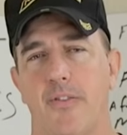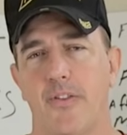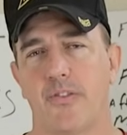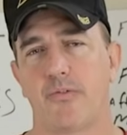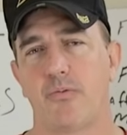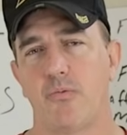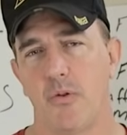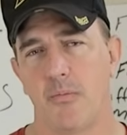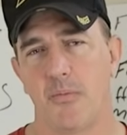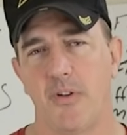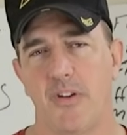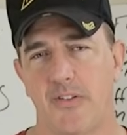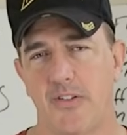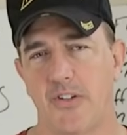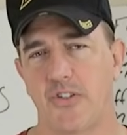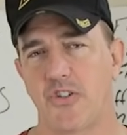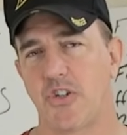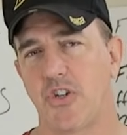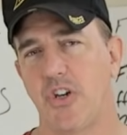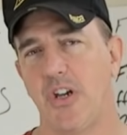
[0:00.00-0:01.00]
This woman is
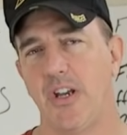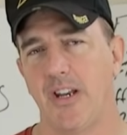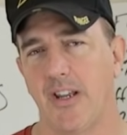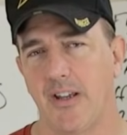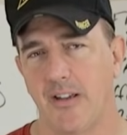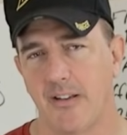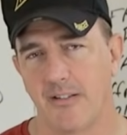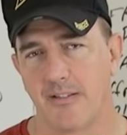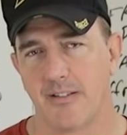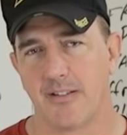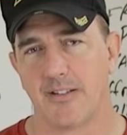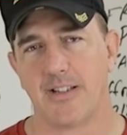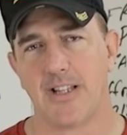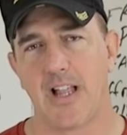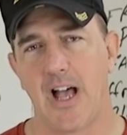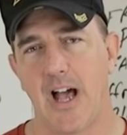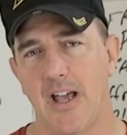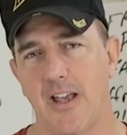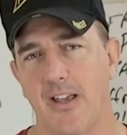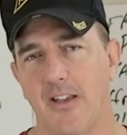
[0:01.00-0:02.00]
a cheating,
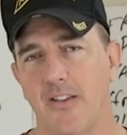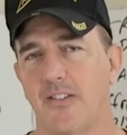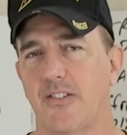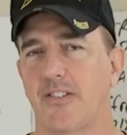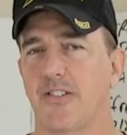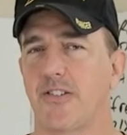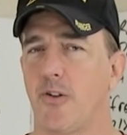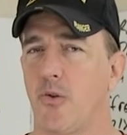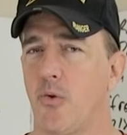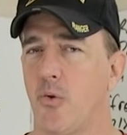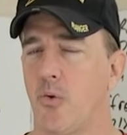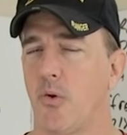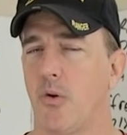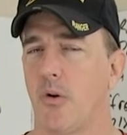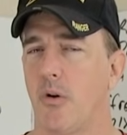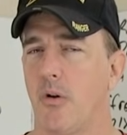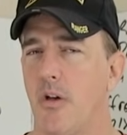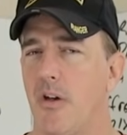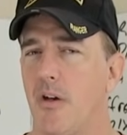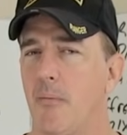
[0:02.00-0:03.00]
lying
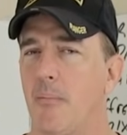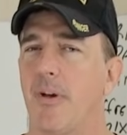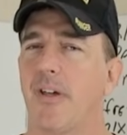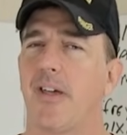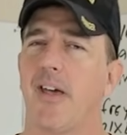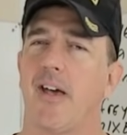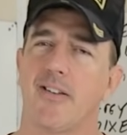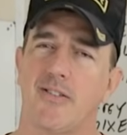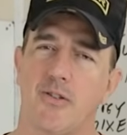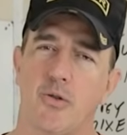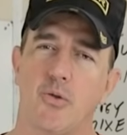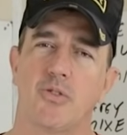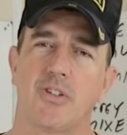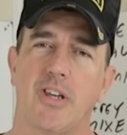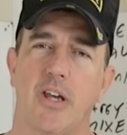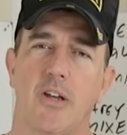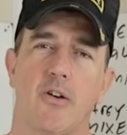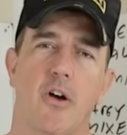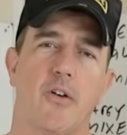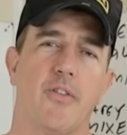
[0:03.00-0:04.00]
slur, but guess who's
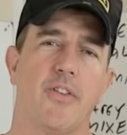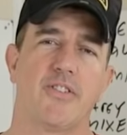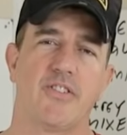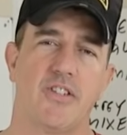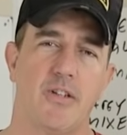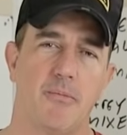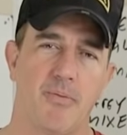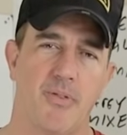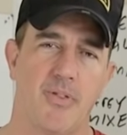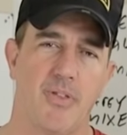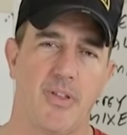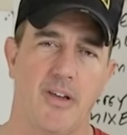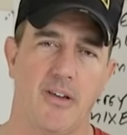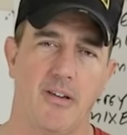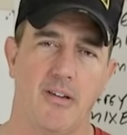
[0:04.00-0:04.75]
getting all the sympathy?